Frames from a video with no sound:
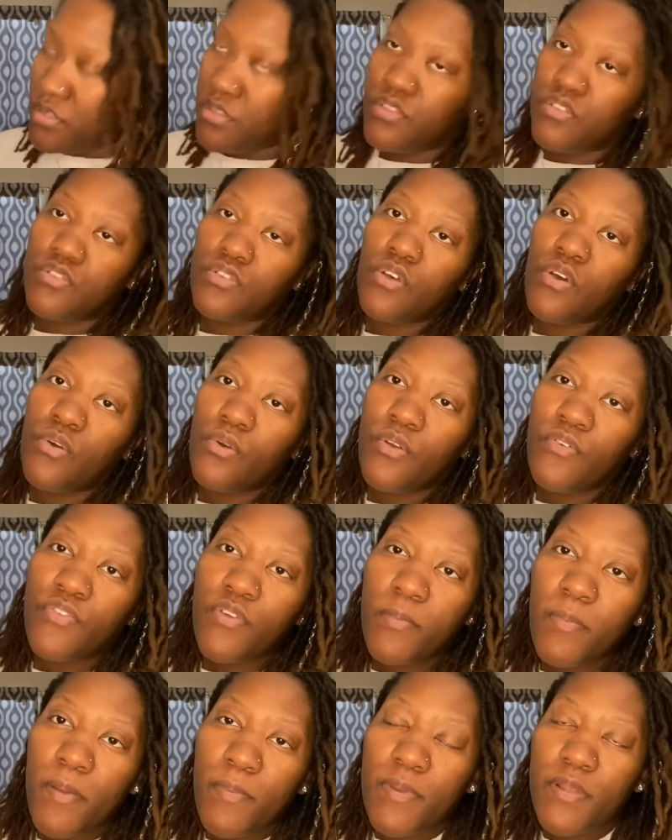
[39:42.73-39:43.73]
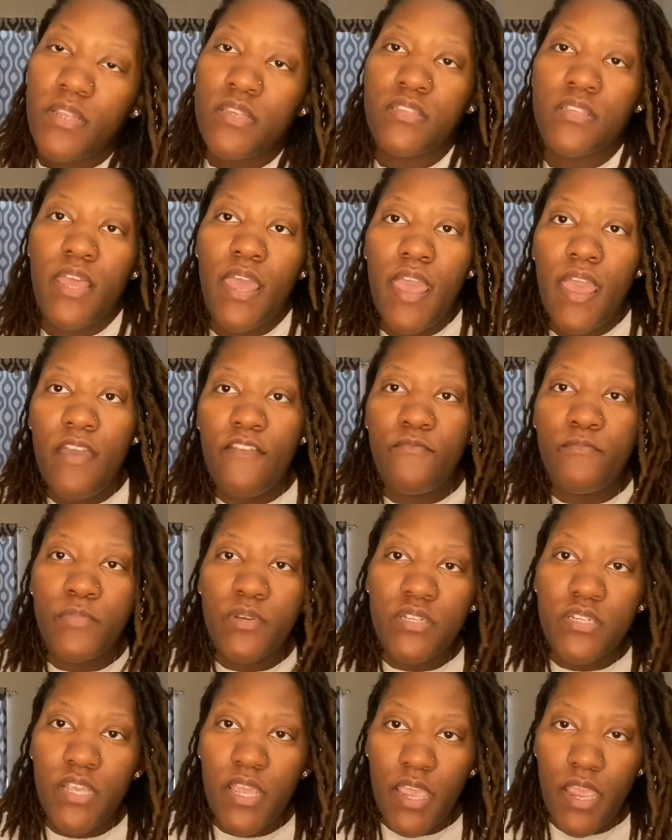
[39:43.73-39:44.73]
So if your baby doesn't have
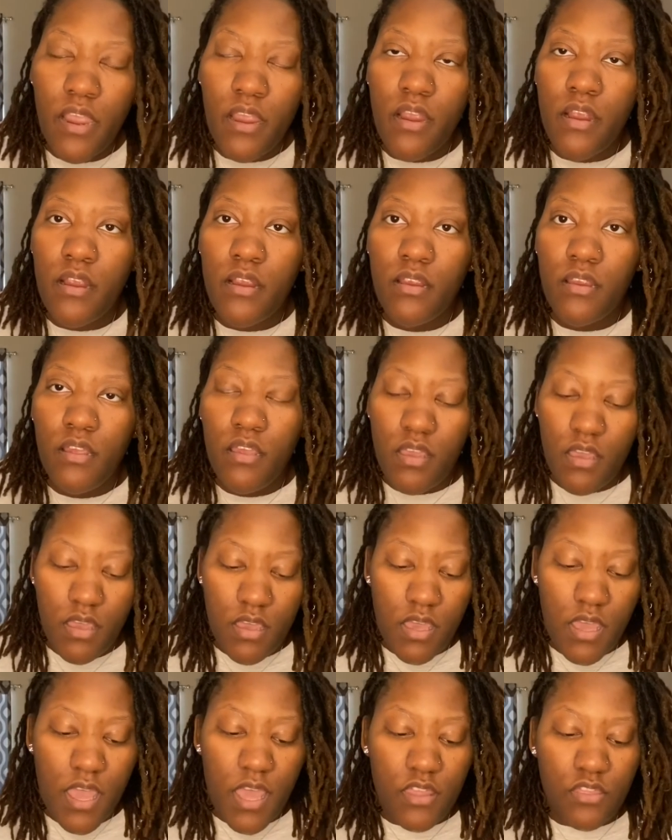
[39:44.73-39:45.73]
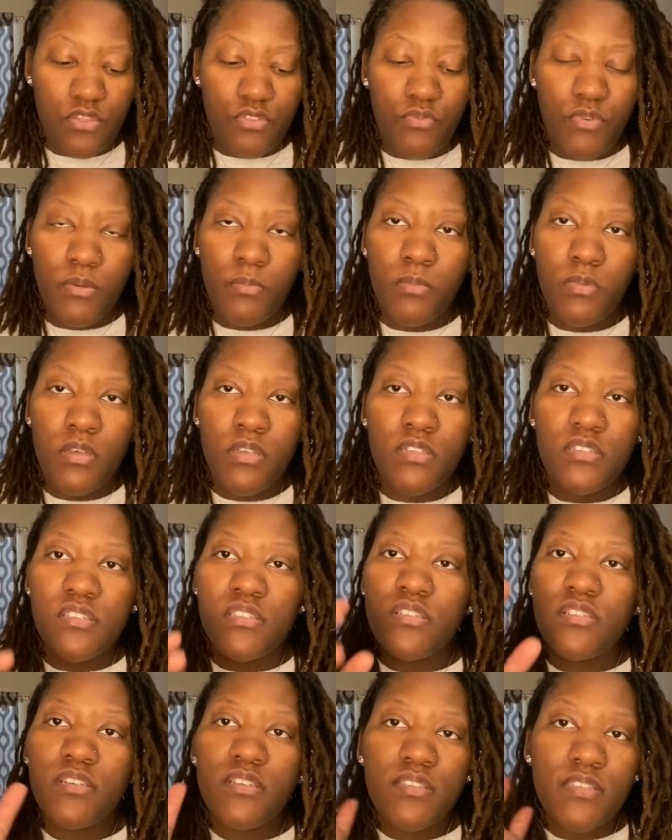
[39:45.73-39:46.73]
much hair at three
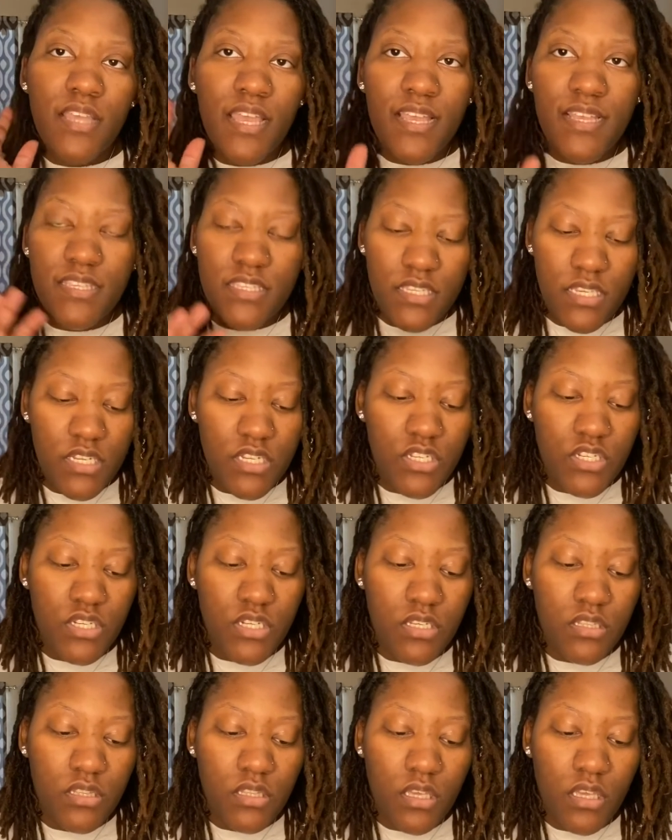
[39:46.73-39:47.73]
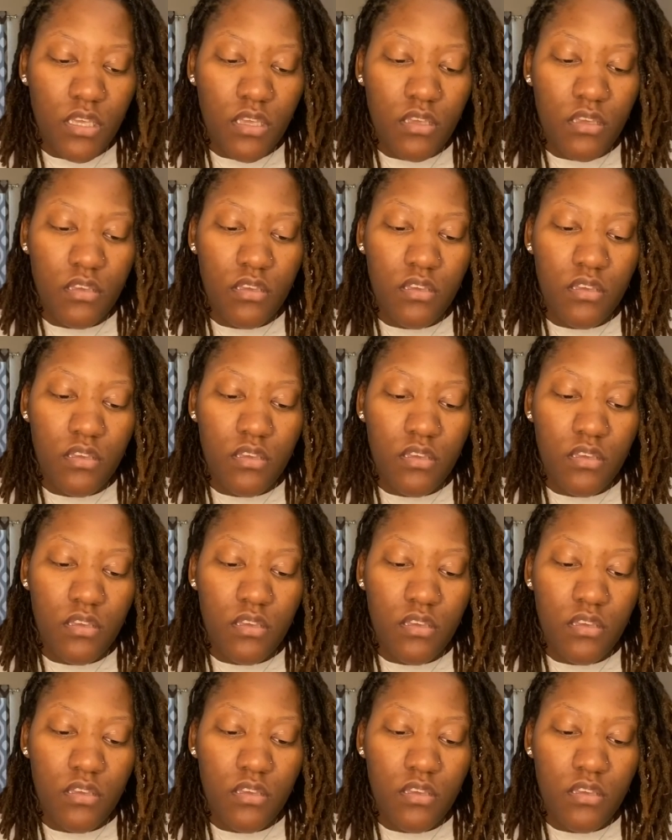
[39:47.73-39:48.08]
months, just like I said, gently,